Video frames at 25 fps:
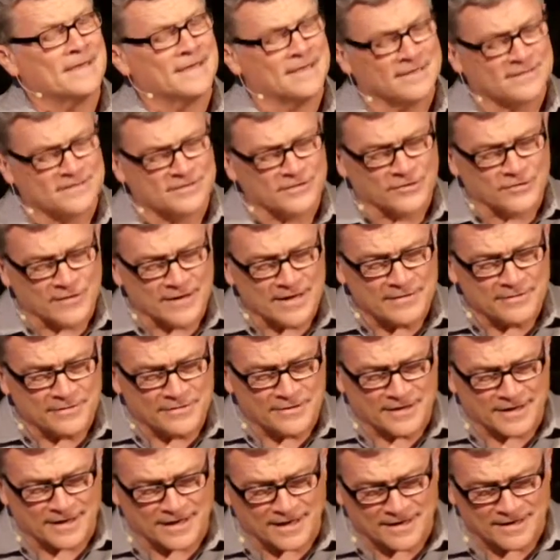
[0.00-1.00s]
It's a
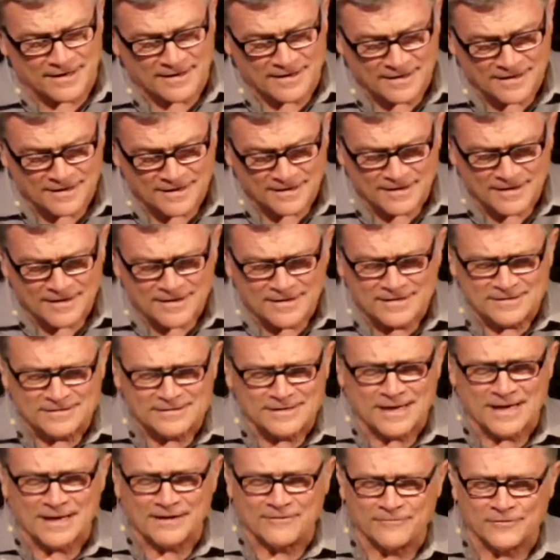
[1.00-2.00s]
great thing
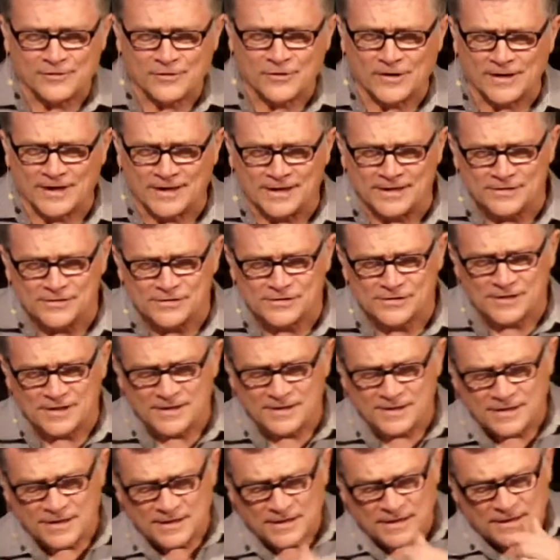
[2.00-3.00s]
to have
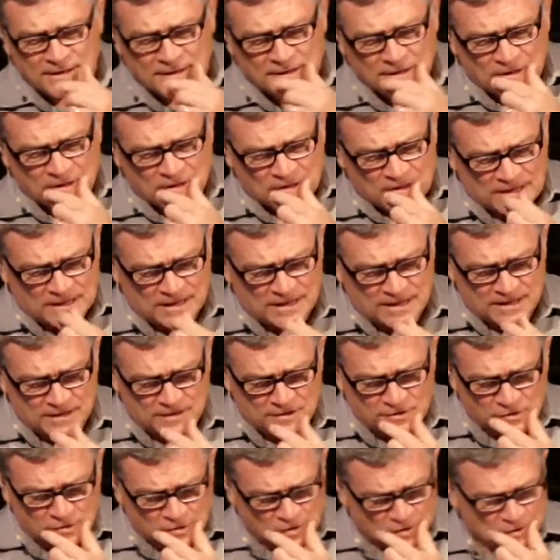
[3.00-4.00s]
Christ
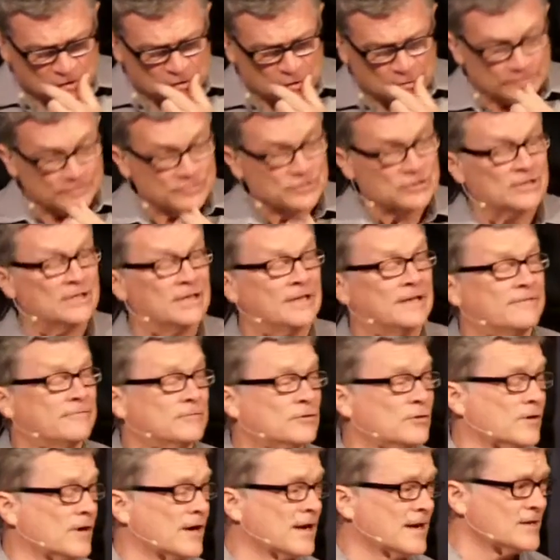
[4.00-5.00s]
in your home. She
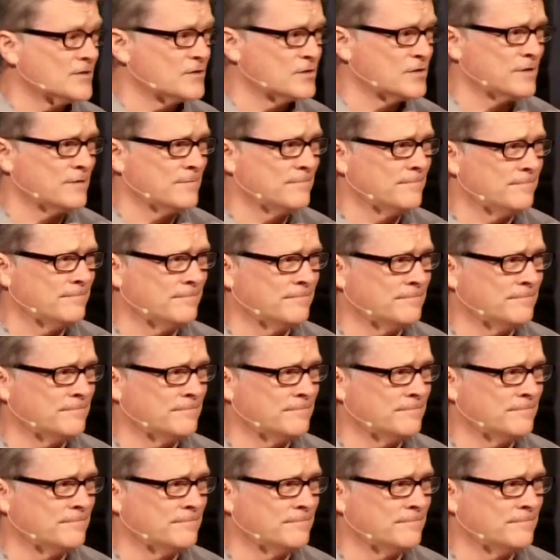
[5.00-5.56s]
loved Christ.